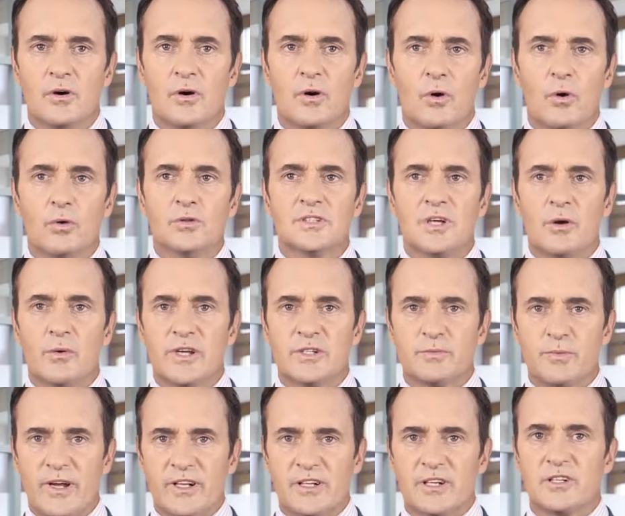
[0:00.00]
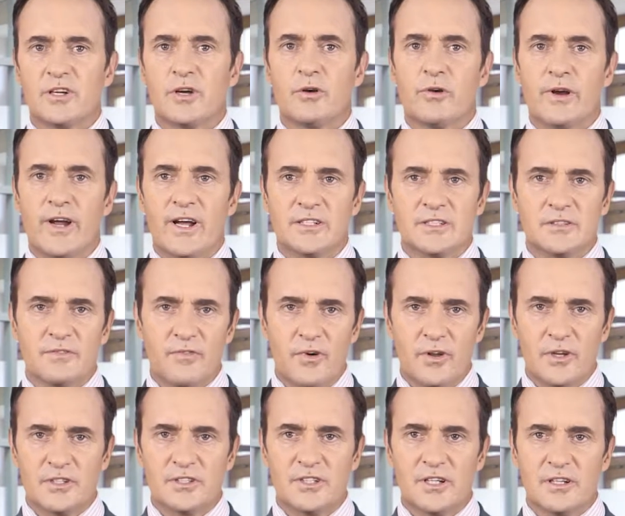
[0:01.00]
Also expected to create some
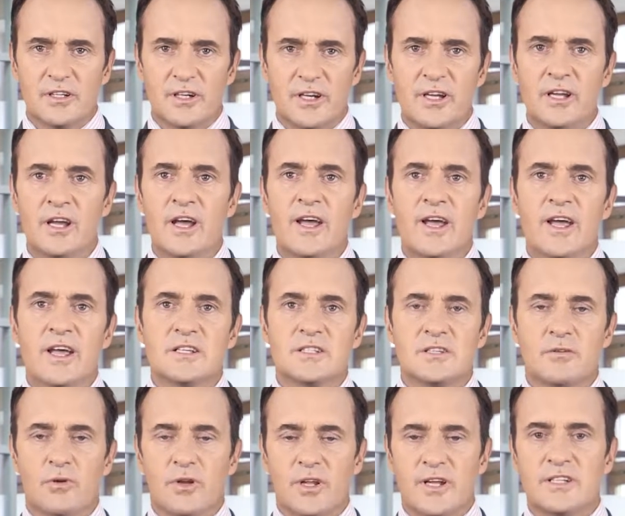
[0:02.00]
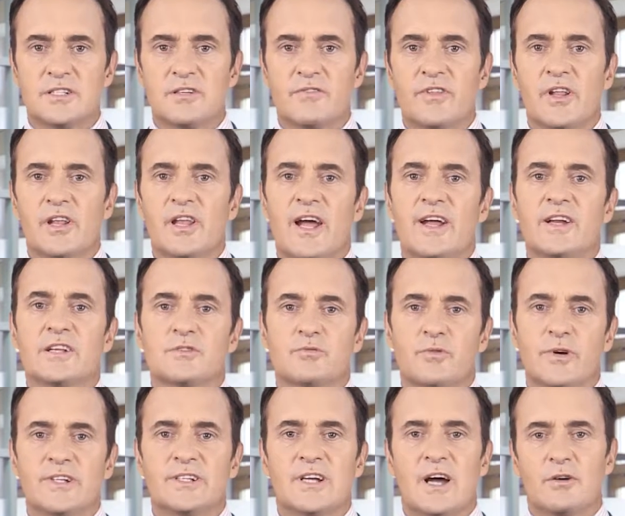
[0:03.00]
volatility is the release of the latest
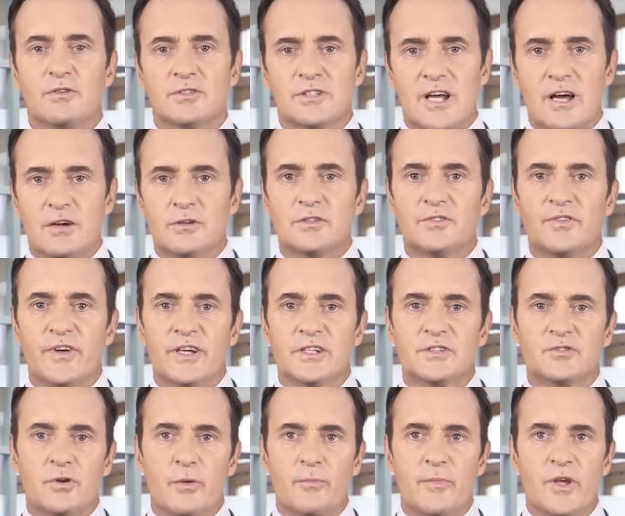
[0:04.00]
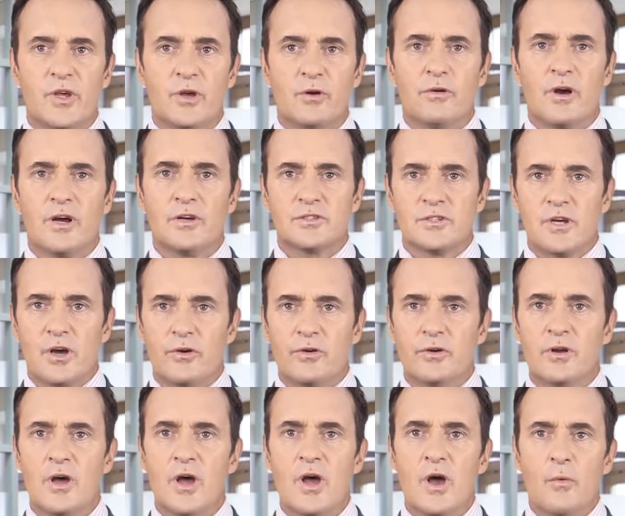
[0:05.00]
retail sales figures from the Eurozone,